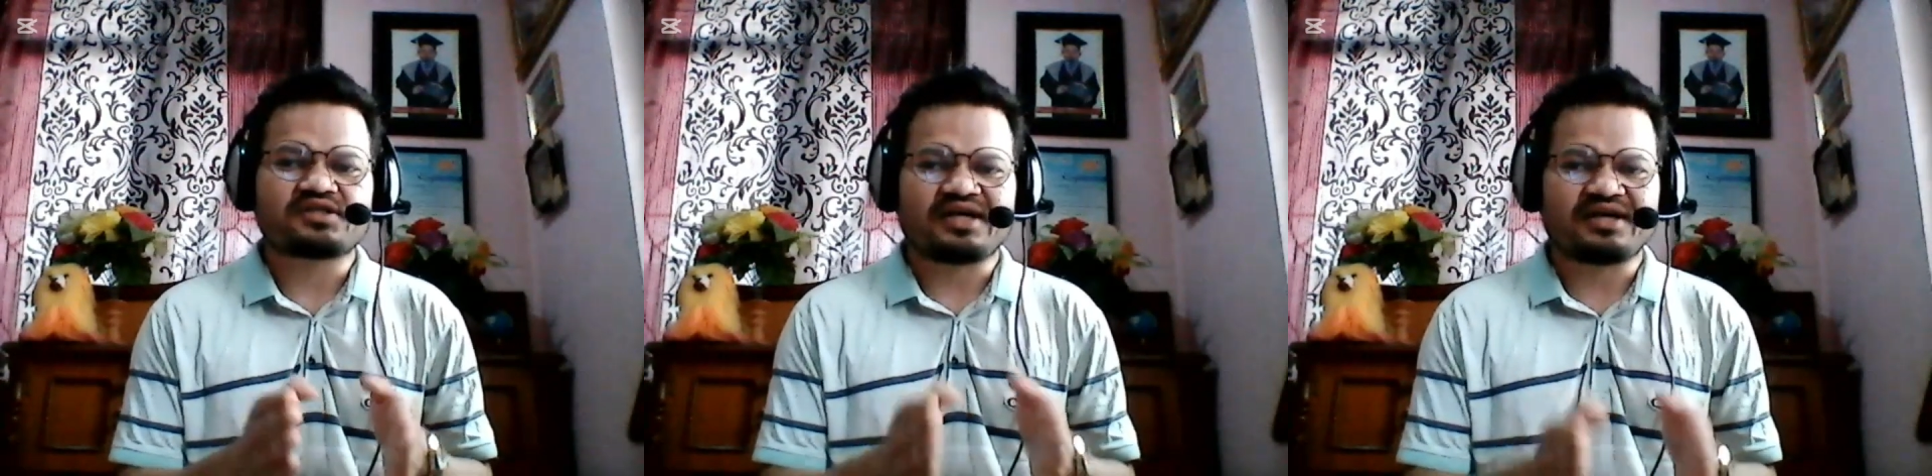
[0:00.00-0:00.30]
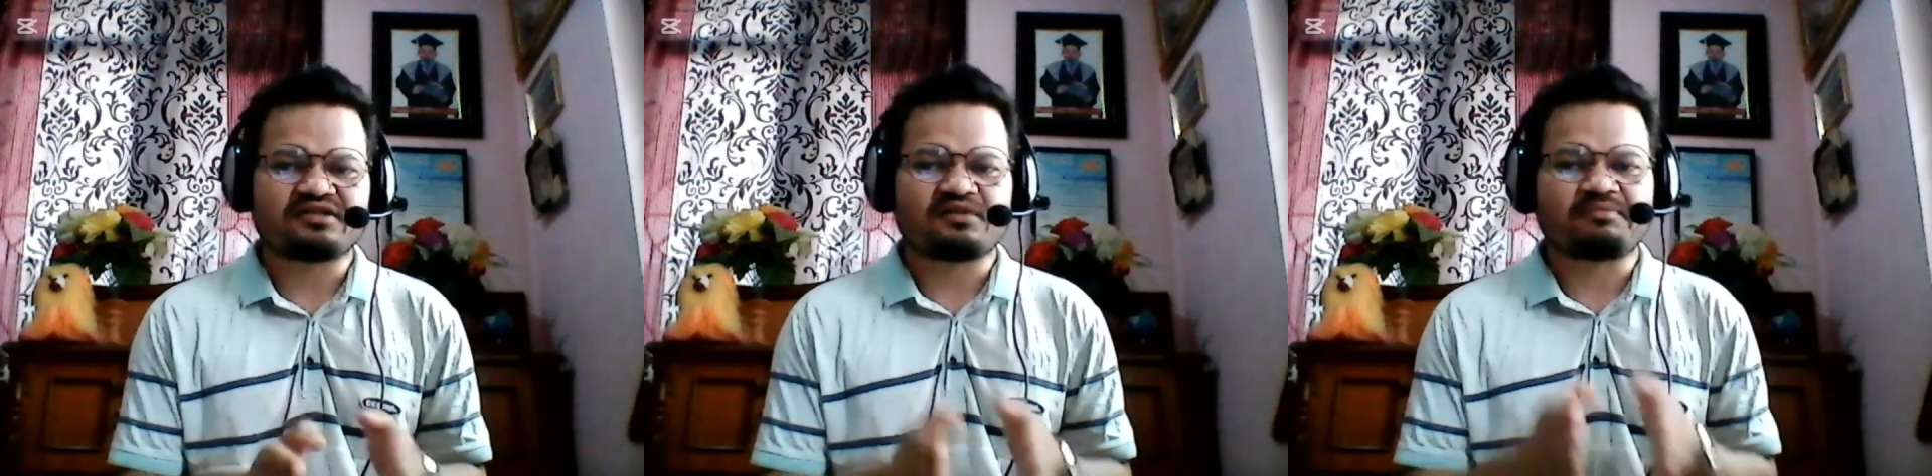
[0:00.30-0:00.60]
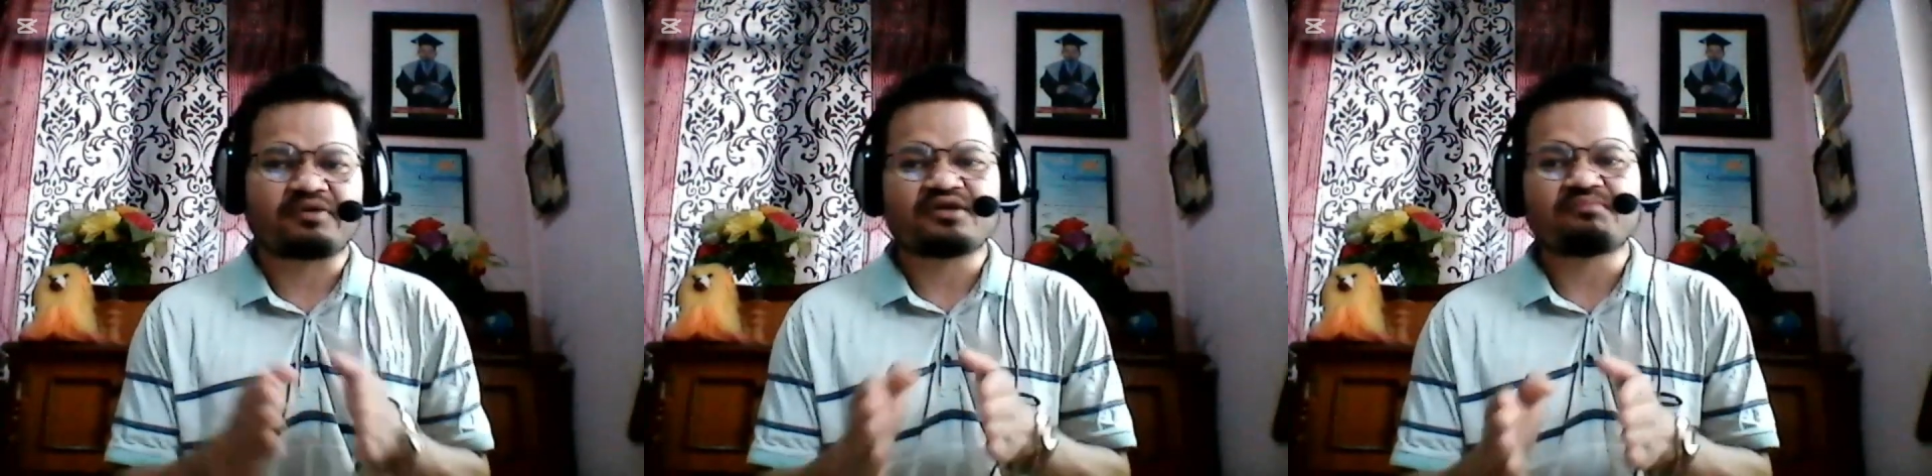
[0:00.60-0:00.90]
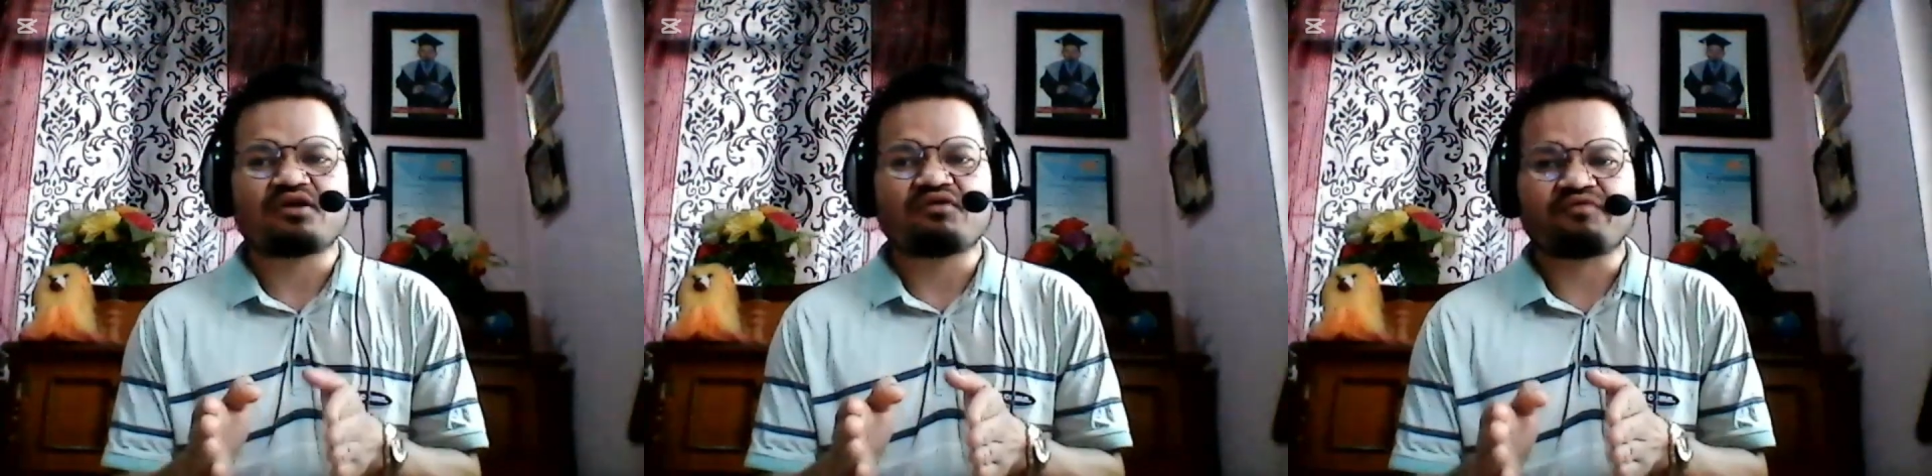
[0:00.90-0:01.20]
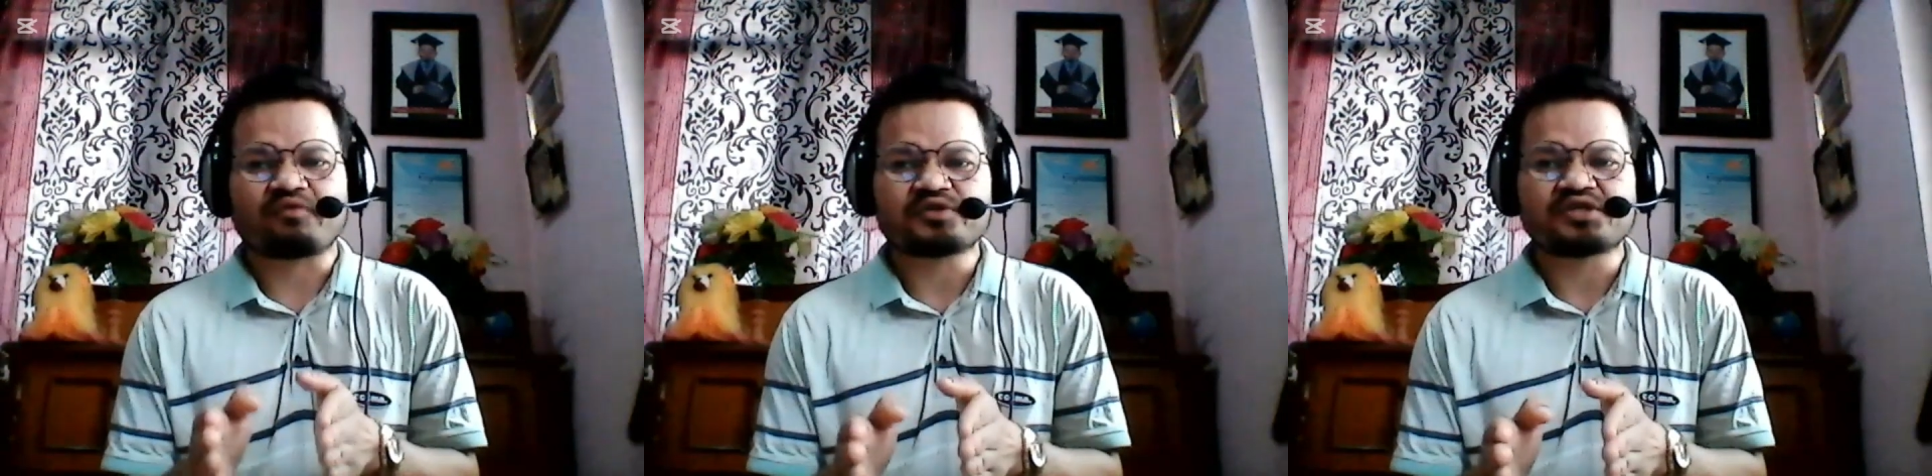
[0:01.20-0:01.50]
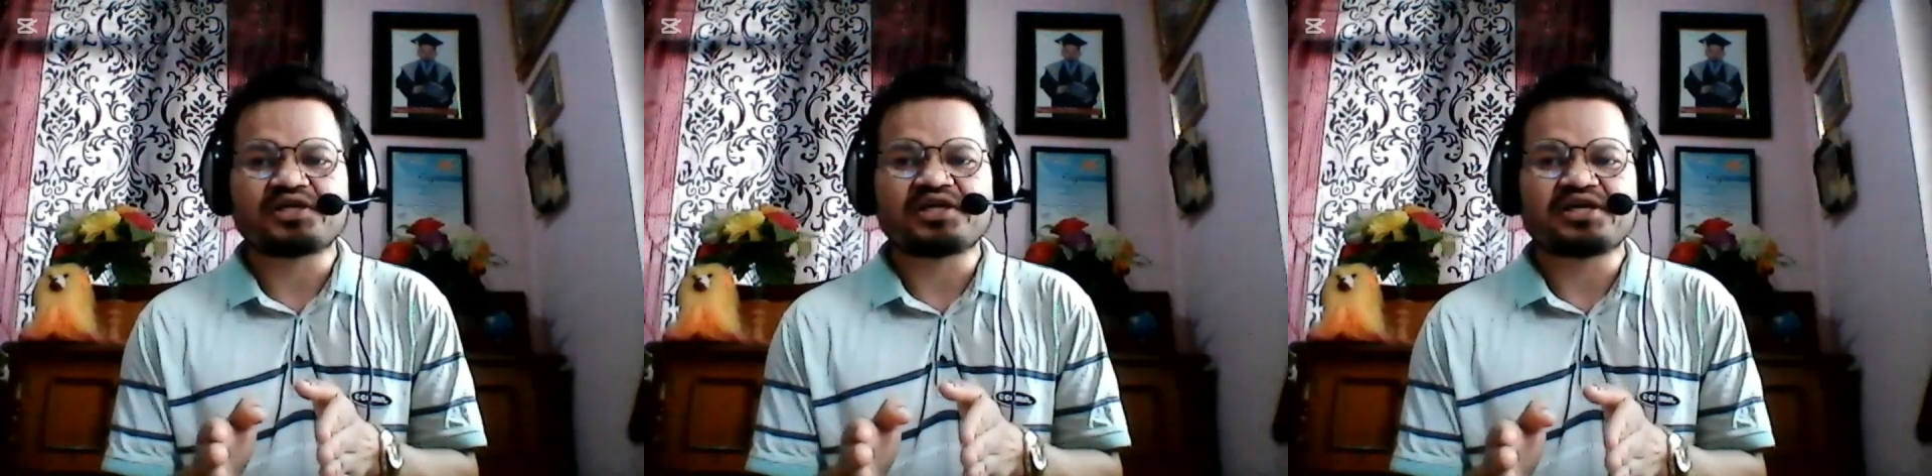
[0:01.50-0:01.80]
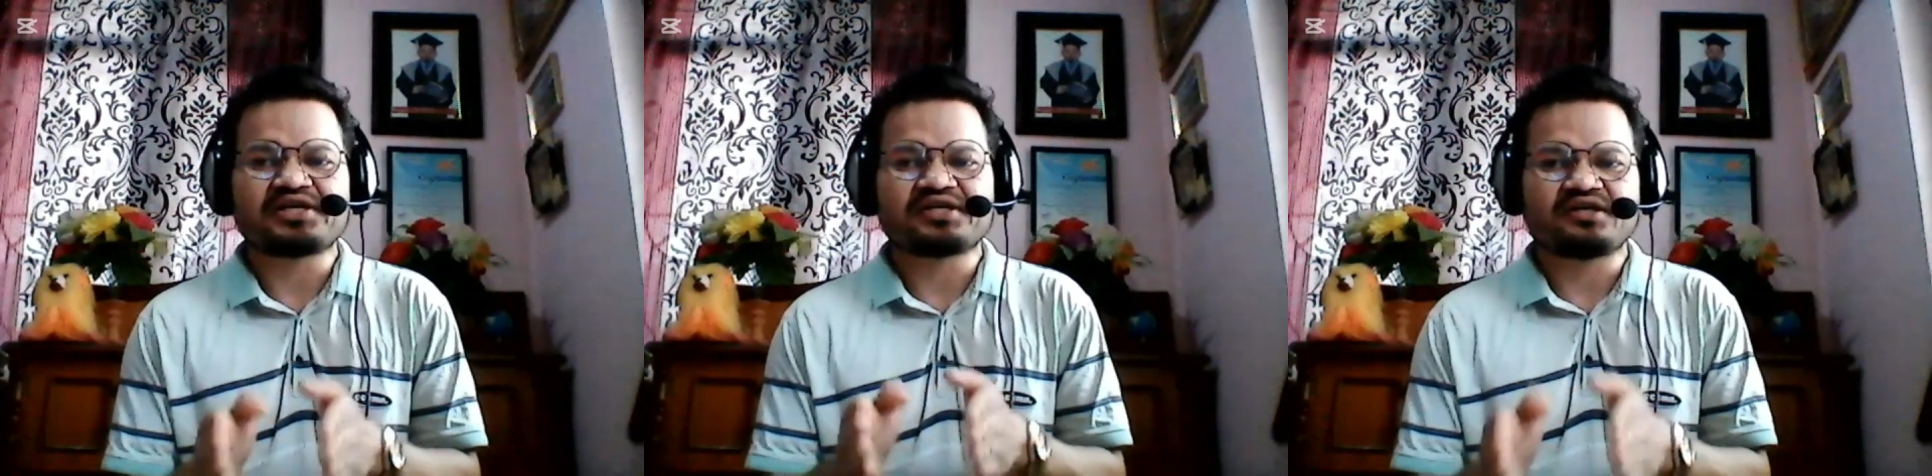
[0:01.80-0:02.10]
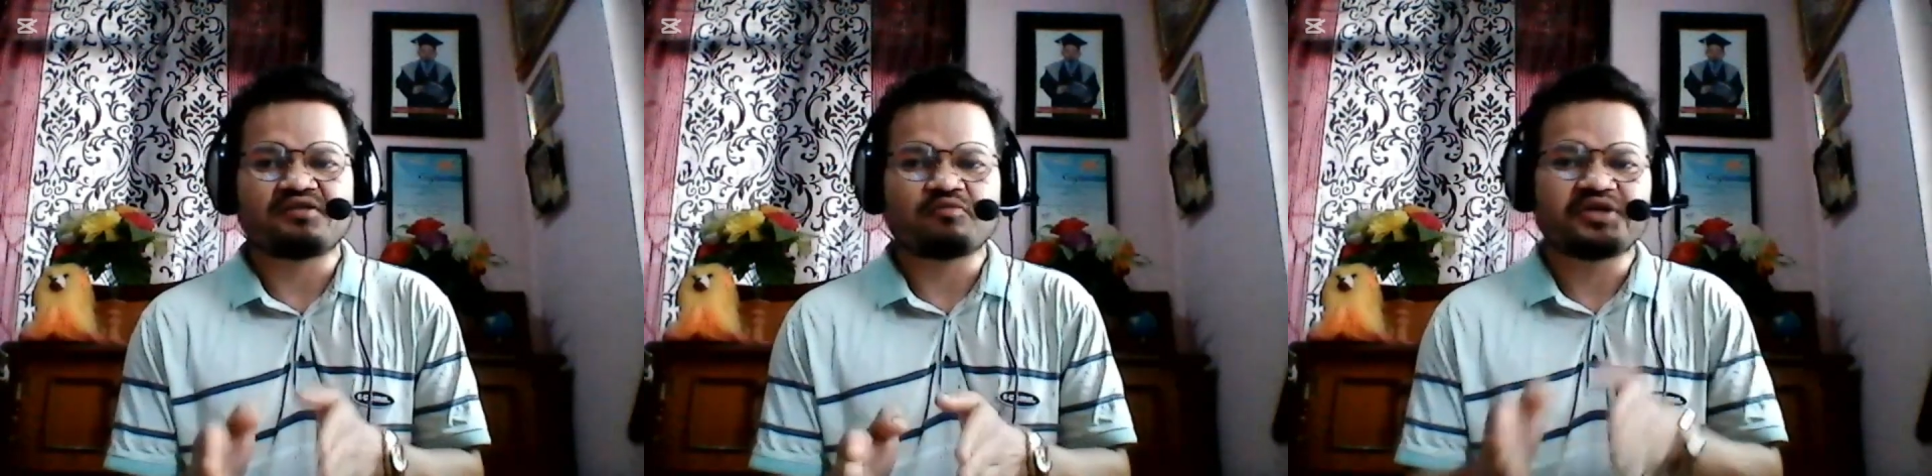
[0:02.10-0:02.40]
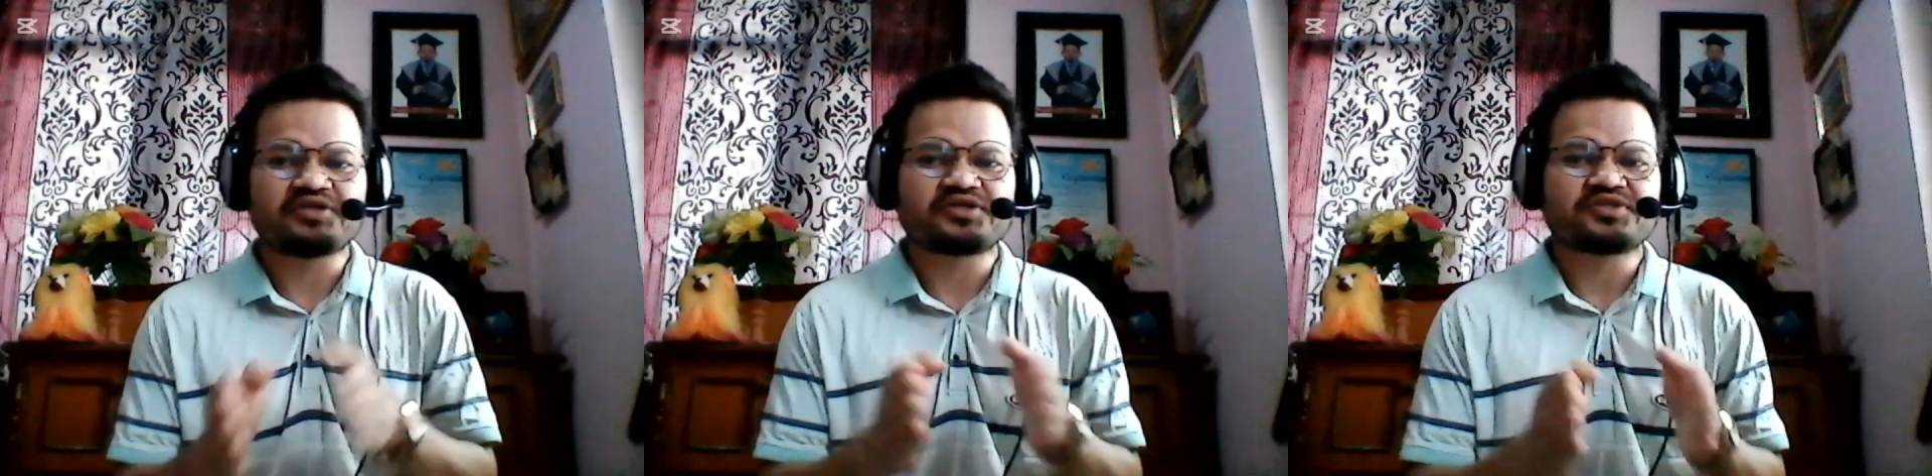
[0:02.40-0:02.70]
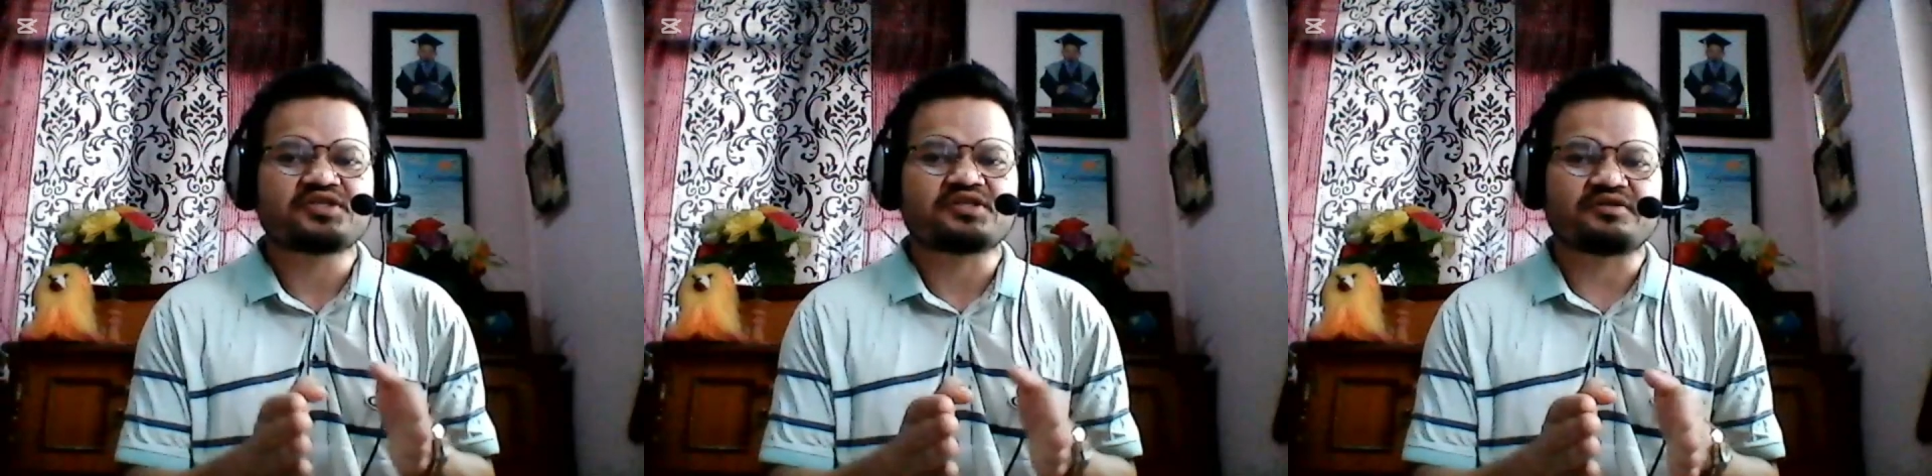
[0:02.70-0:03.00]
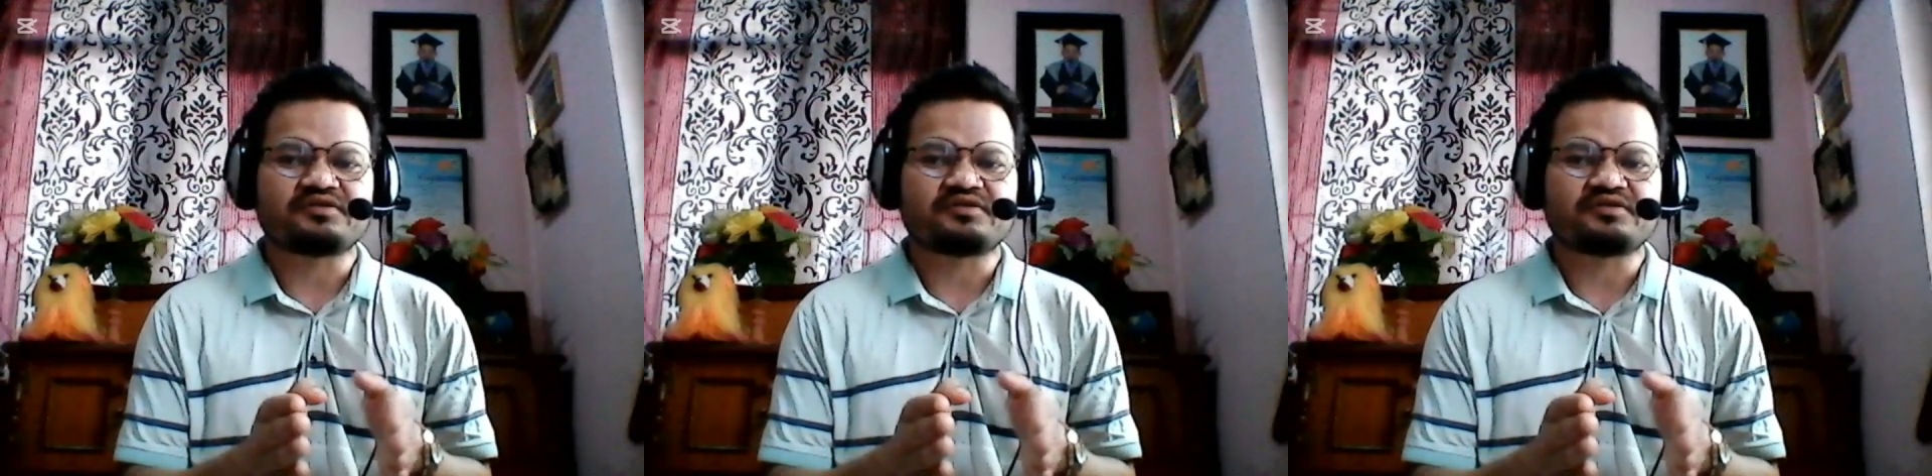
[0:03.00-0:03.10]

at the bottom of frozen lake in winter season.